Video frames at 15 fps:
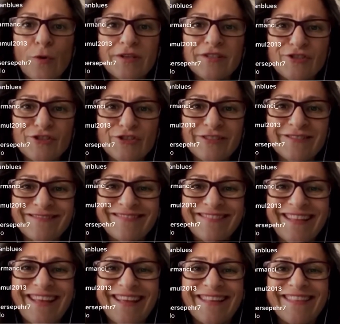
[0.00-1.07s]
question,
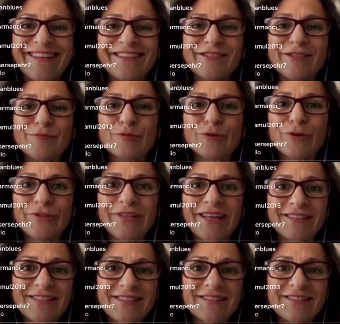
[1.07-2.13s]
and there's a broad
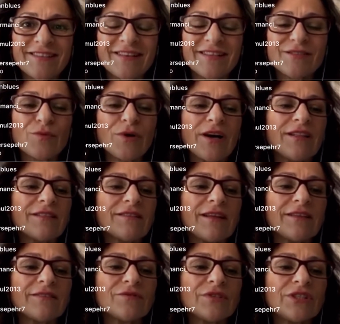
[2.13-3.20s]
answer as well.
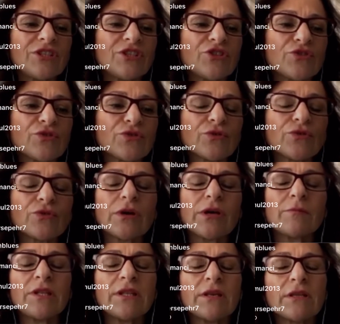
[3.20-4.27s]
And we need to,
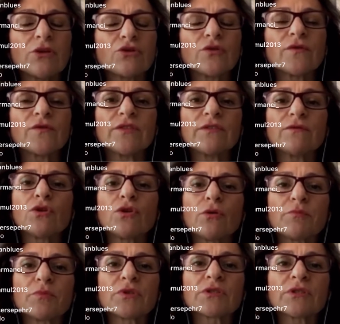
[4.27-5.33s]
I mean, a lot of
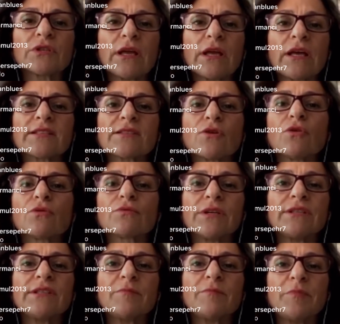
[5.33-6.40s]
development has
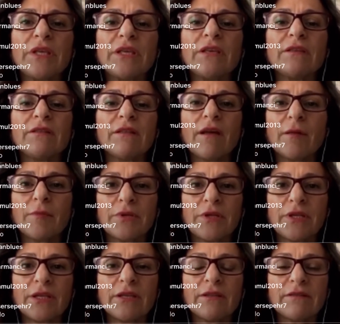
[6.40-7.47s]
already been
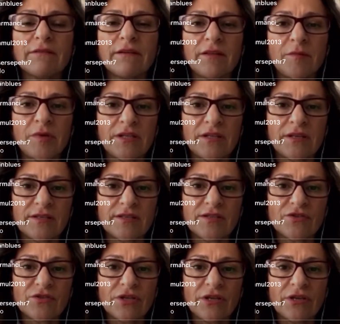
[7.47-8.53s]
happening in the denim
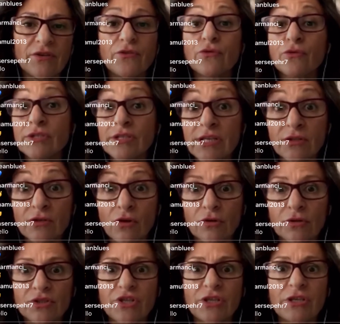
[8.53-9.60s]
industry through
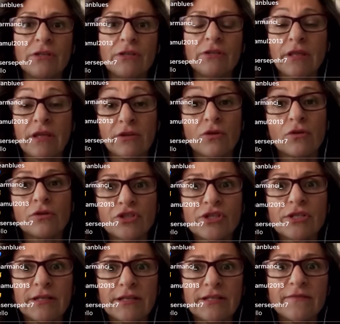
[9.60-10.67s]

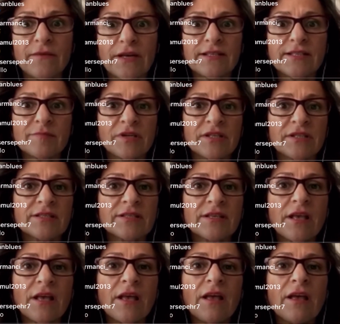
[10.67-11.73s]
technological advancements.
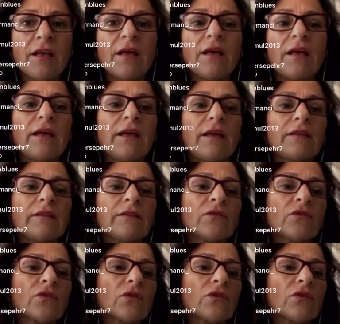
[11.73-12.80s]

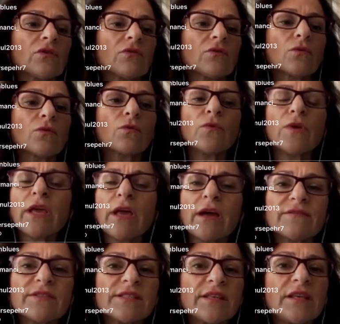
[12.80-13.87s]
And we
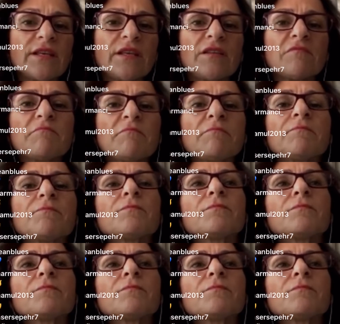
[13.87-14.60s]
have seen,